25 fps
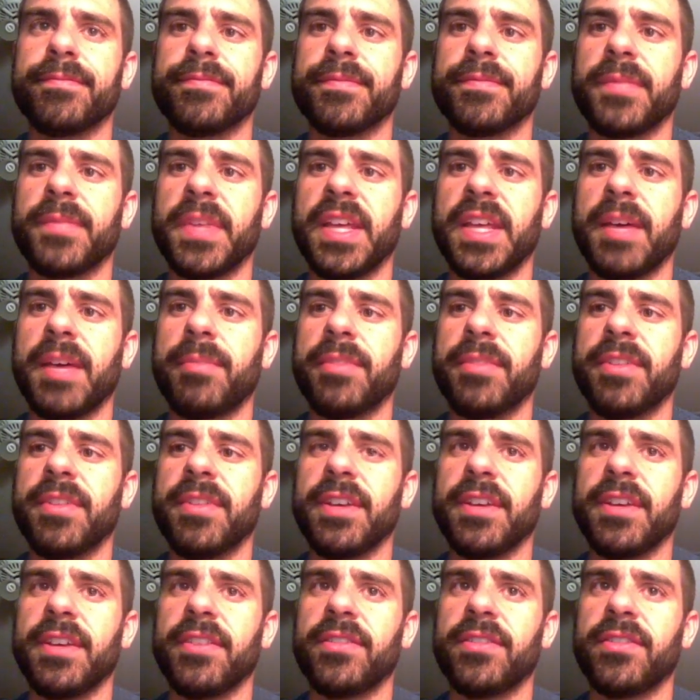Kept
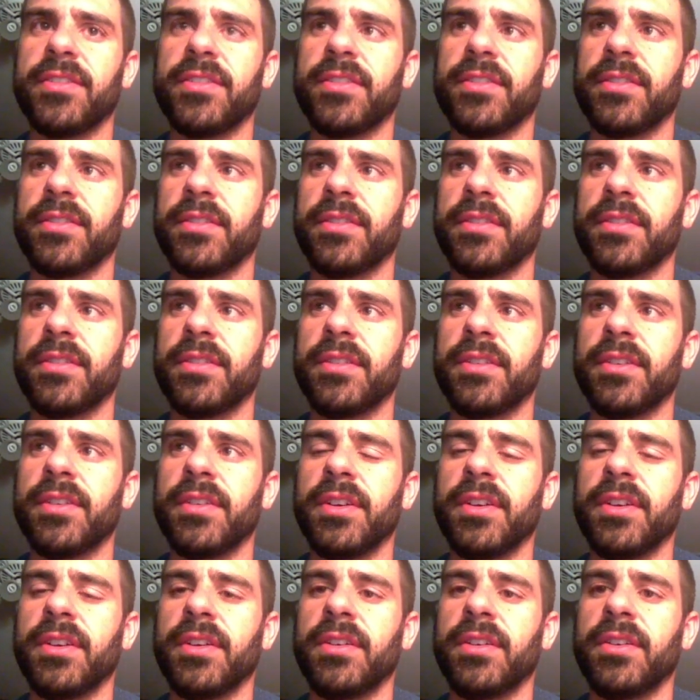this,
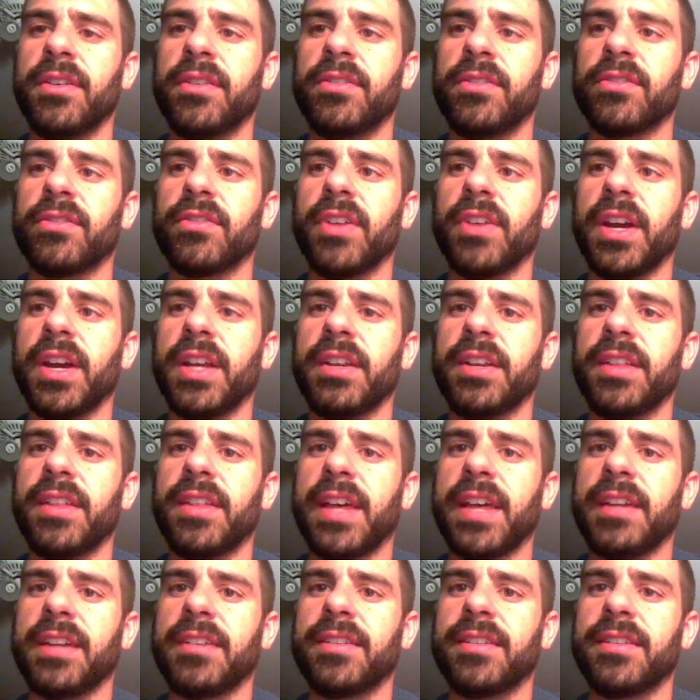
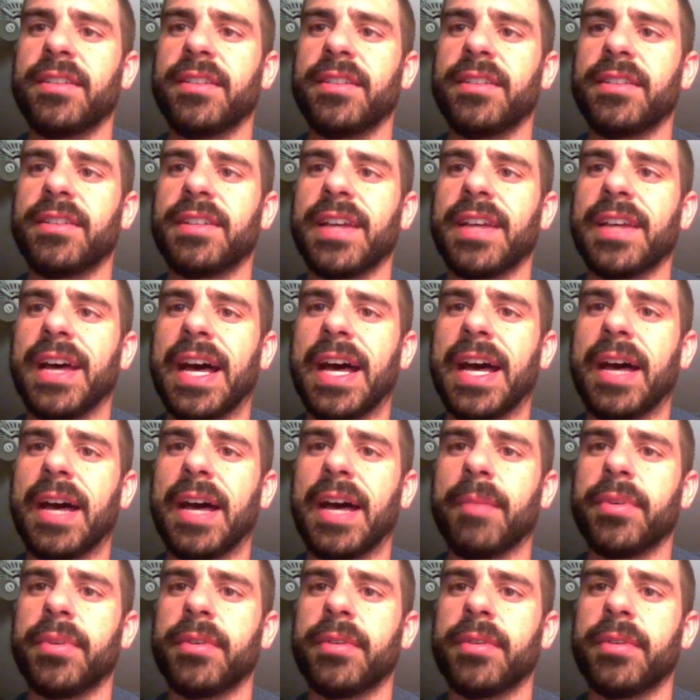scryed to the top.